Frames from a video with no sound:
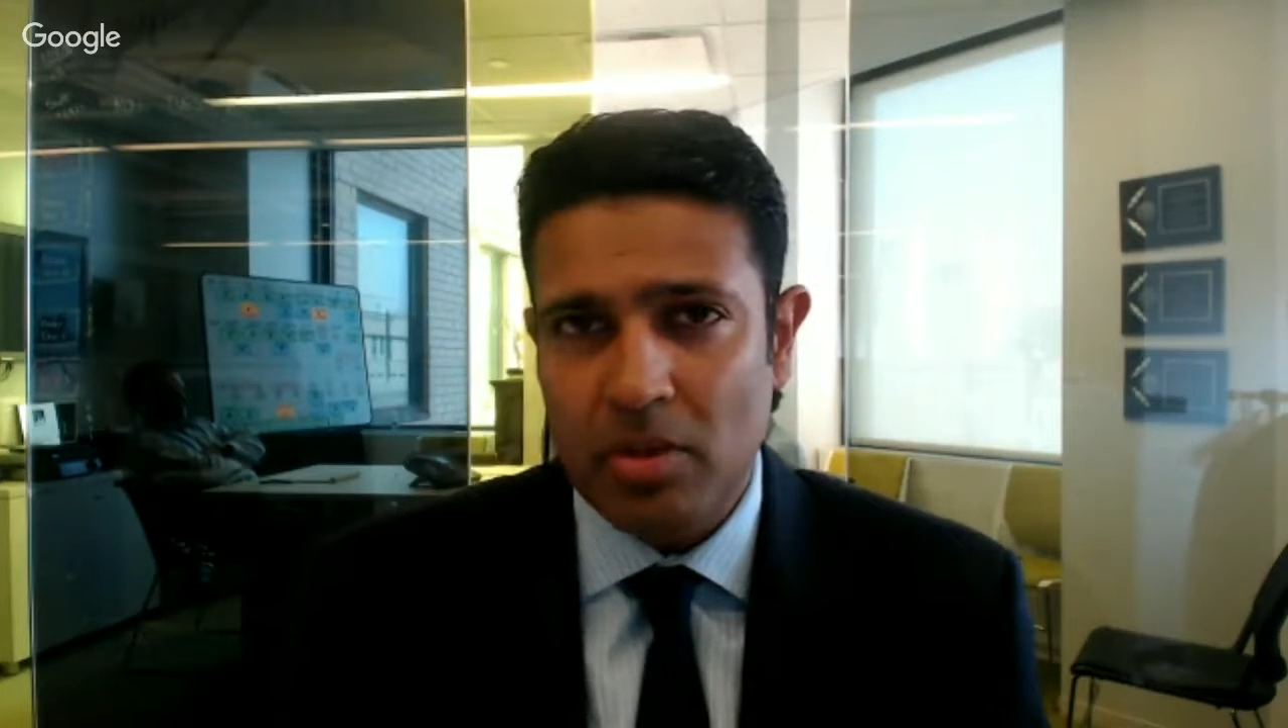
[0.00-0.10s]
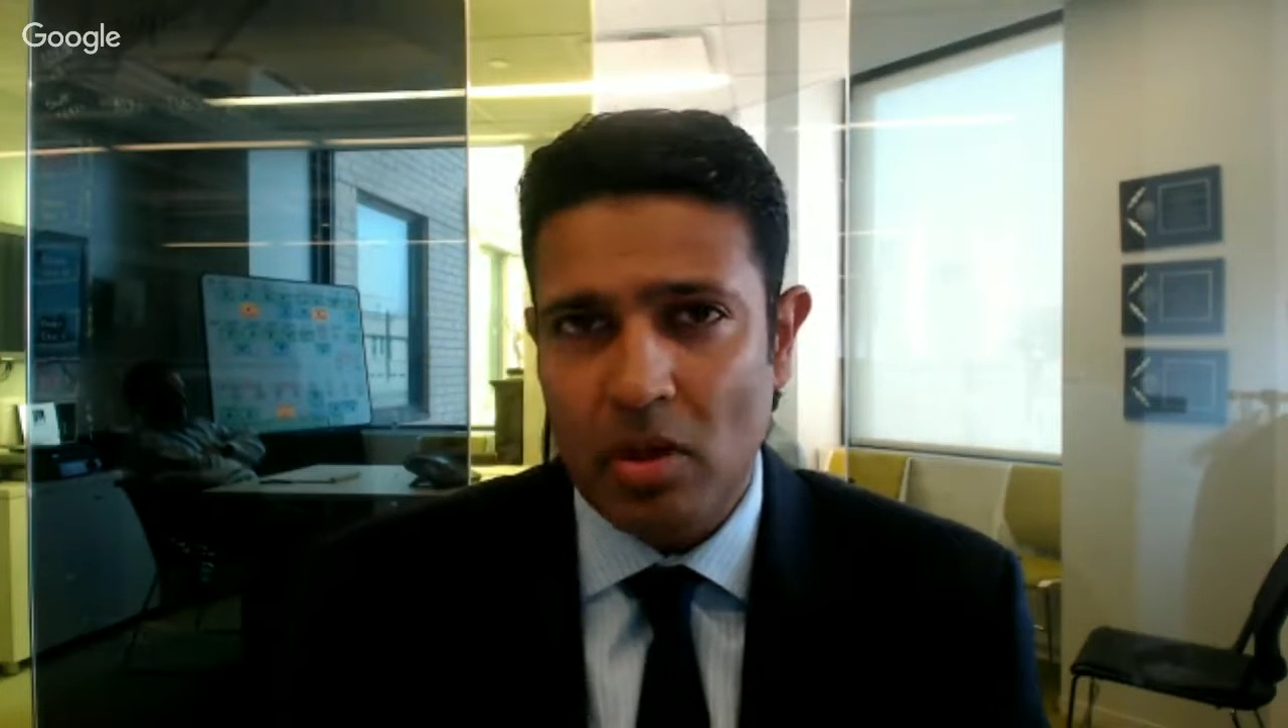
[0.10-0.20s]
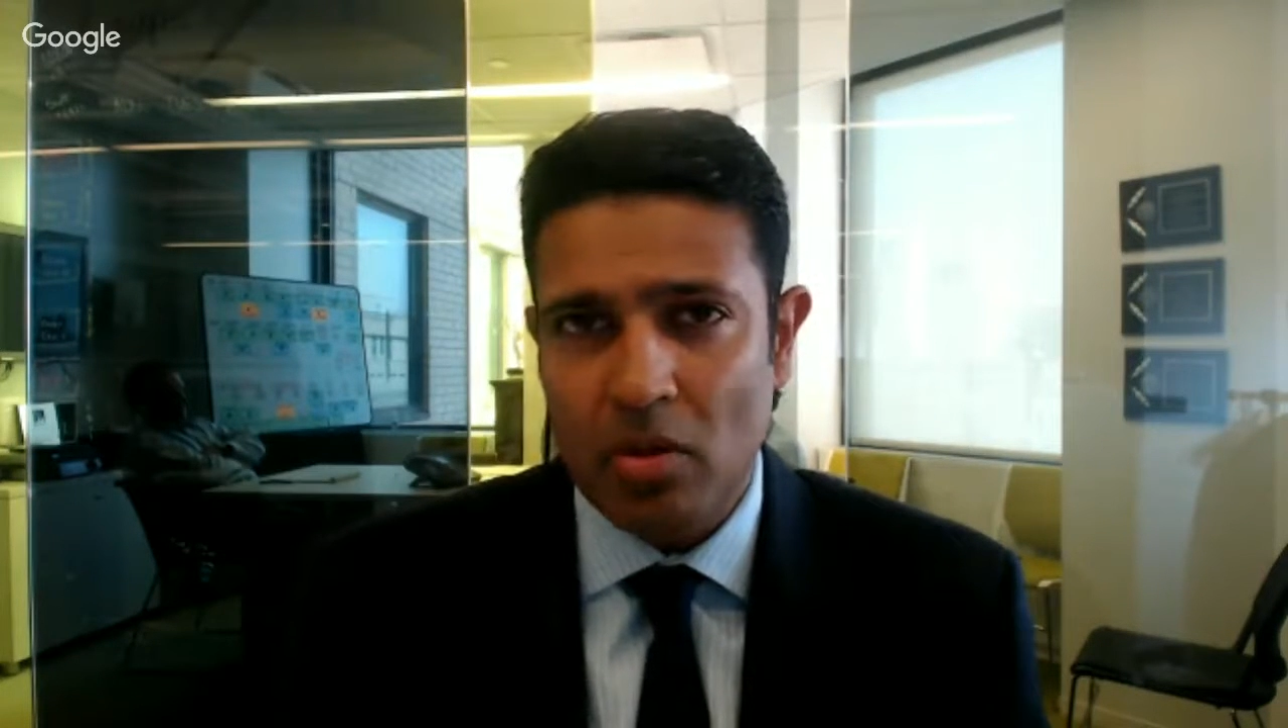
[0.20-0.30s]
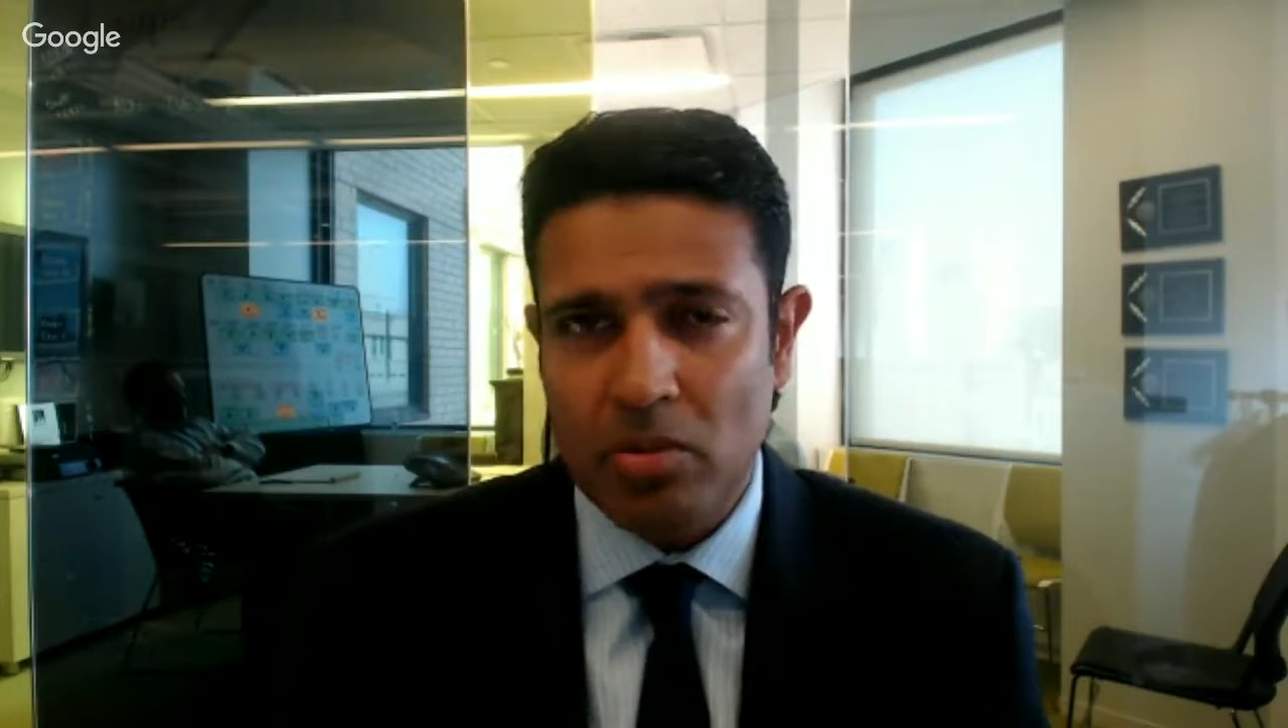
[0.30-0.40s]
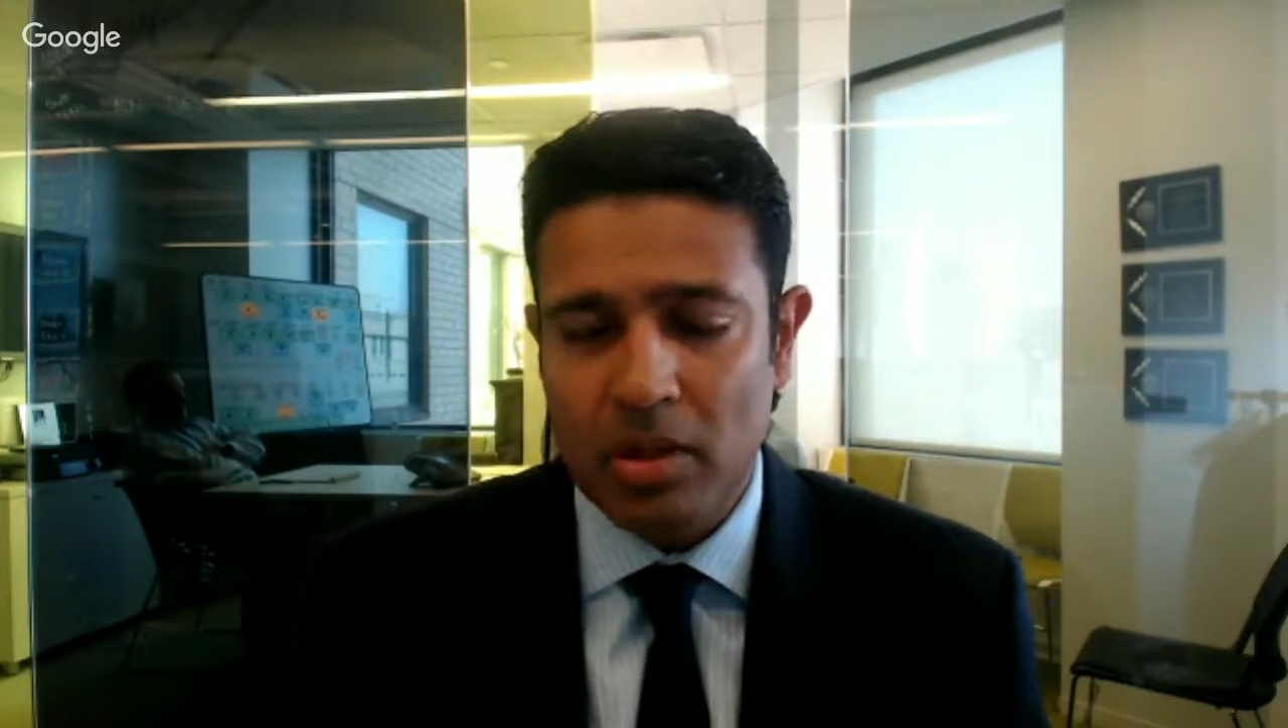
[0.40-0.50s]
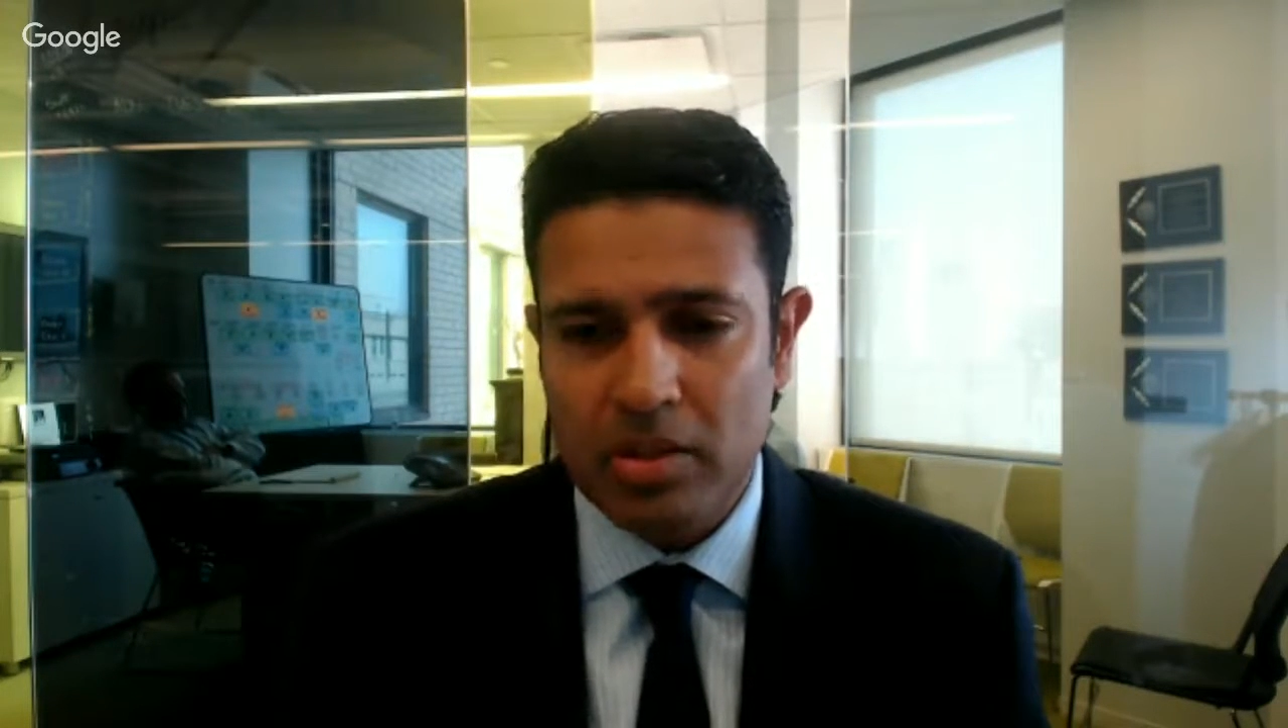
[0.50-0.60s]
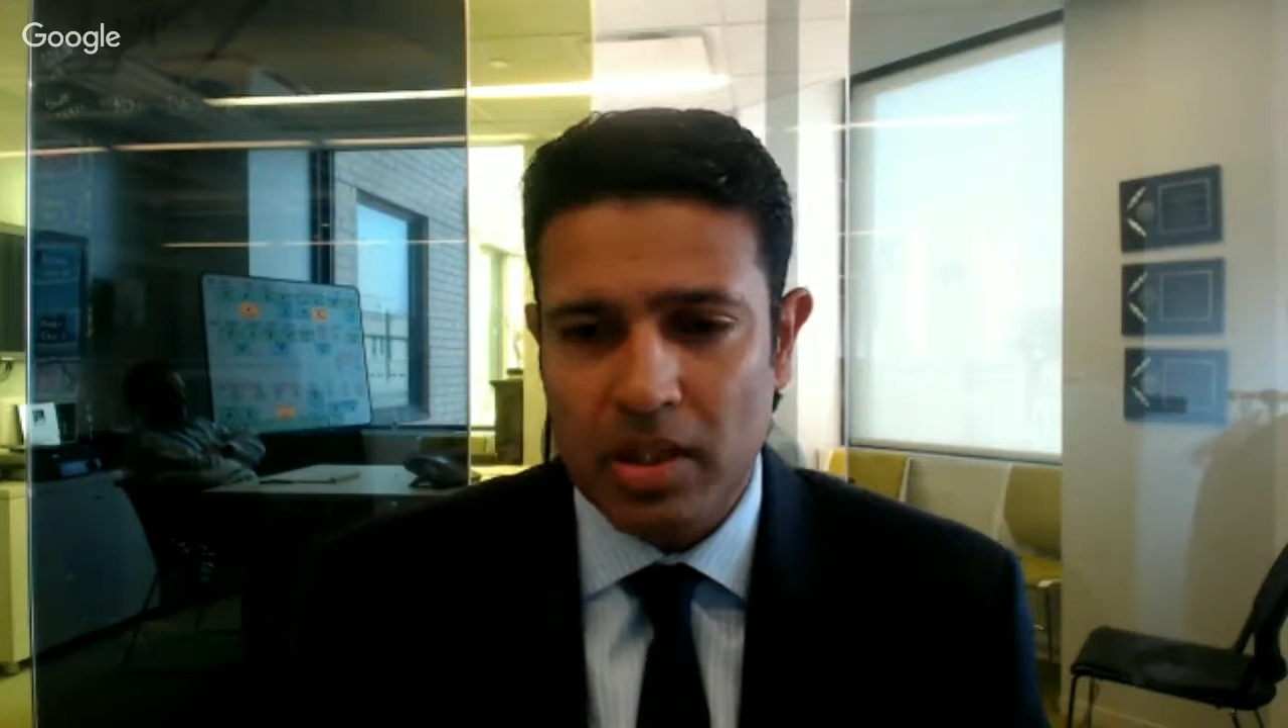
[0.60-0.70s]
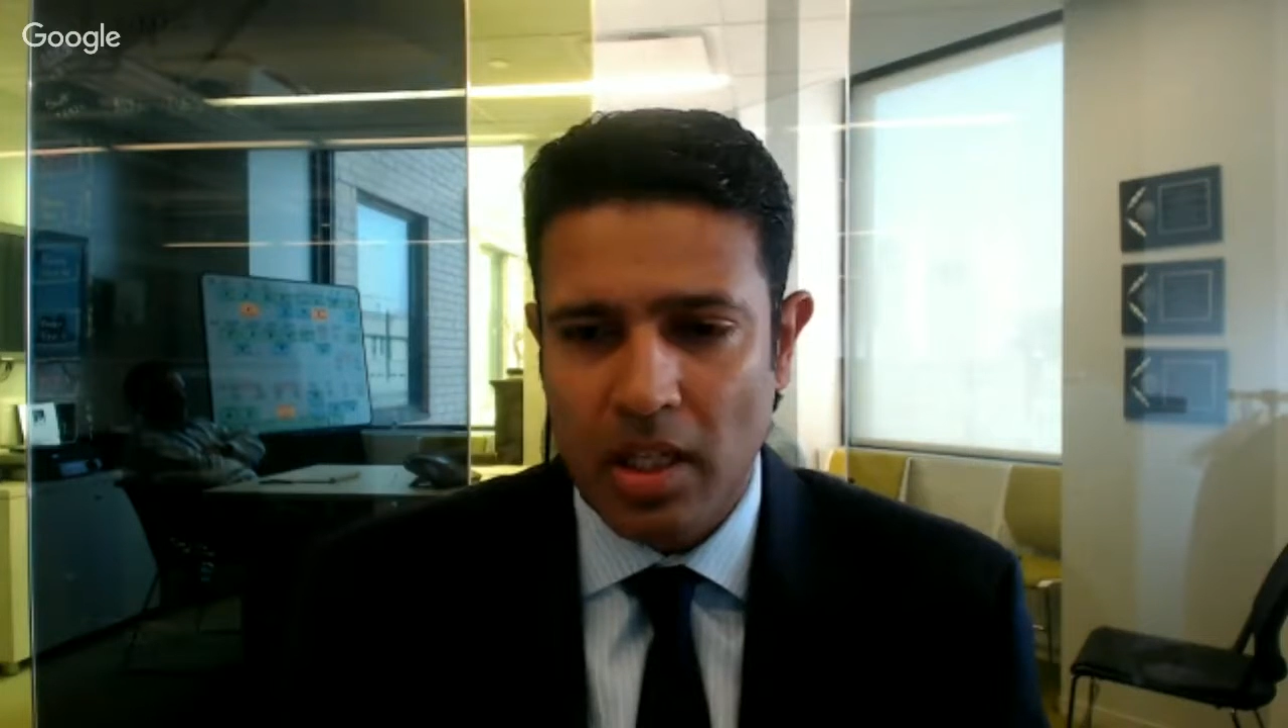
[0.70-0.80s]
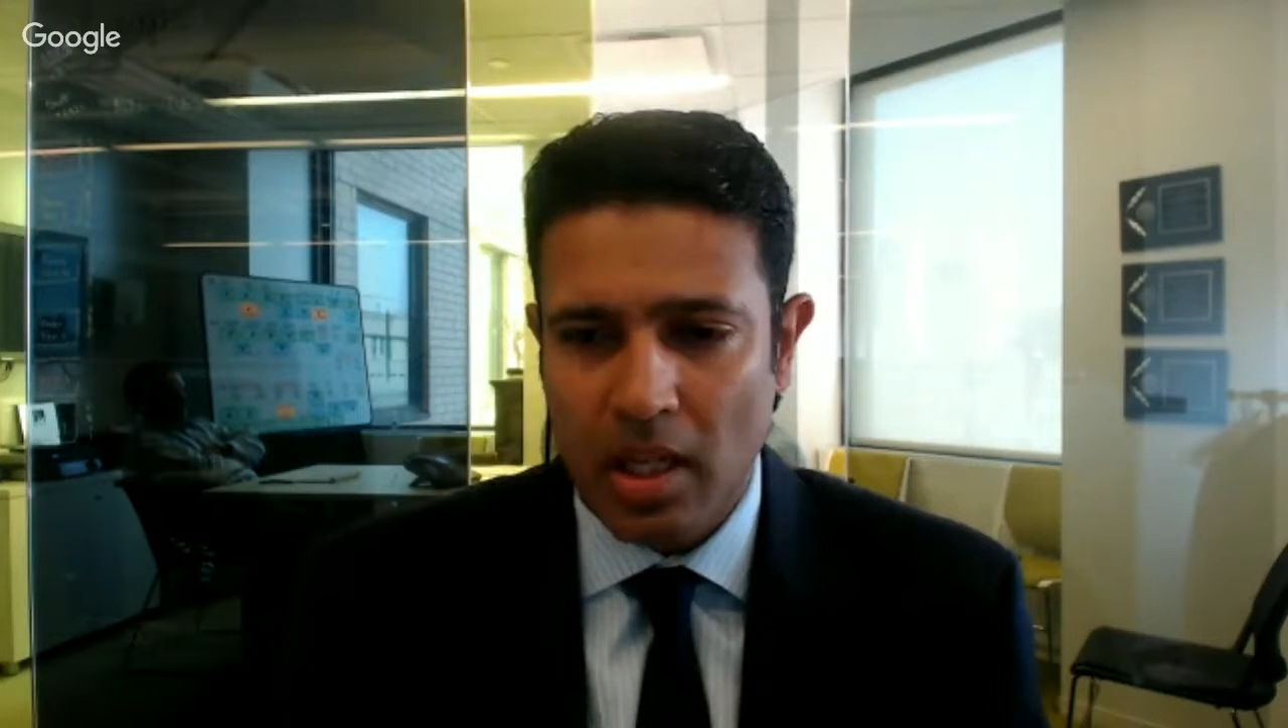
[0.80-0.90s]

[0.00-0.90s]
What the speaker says: homeless.